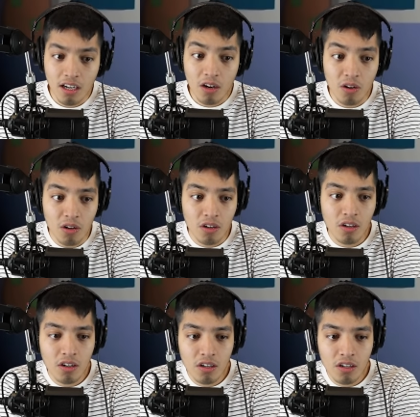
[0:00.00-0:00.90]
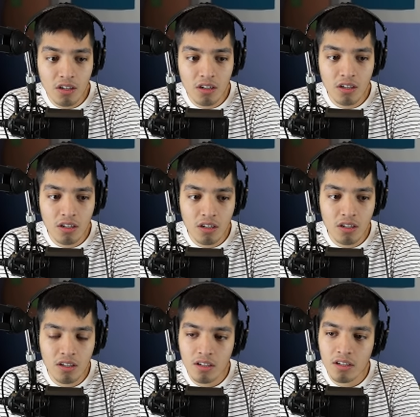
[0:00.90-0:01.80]

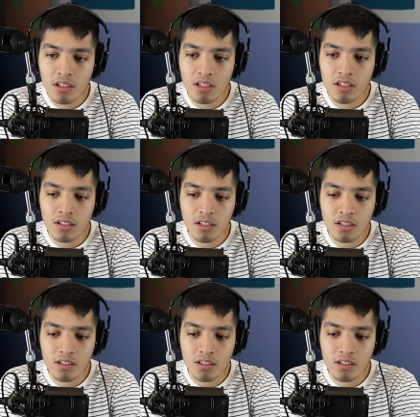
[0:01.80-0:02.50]
(no one is talking)